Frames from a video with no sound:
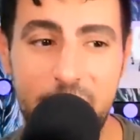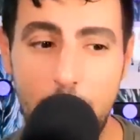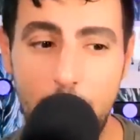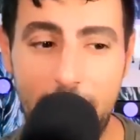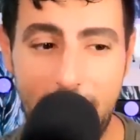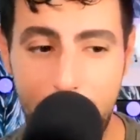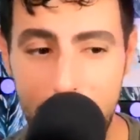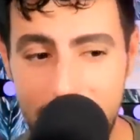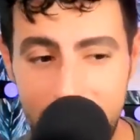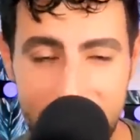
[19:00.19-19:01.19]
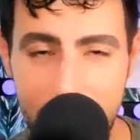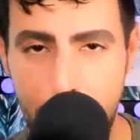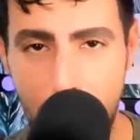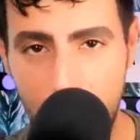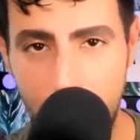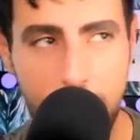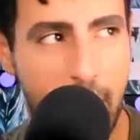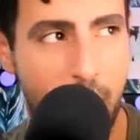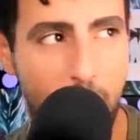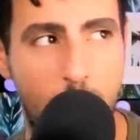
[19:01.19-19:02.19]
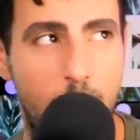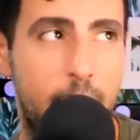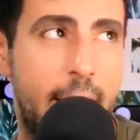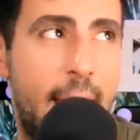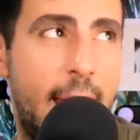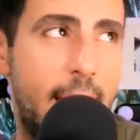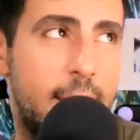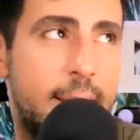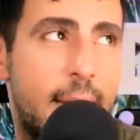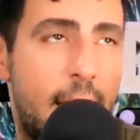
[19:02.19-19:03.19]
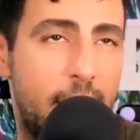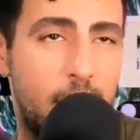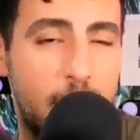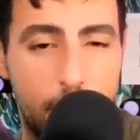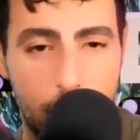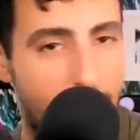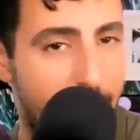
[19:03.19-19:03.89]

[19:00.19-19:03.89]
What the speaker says: So that puts Lisa Barlow now on a entirely new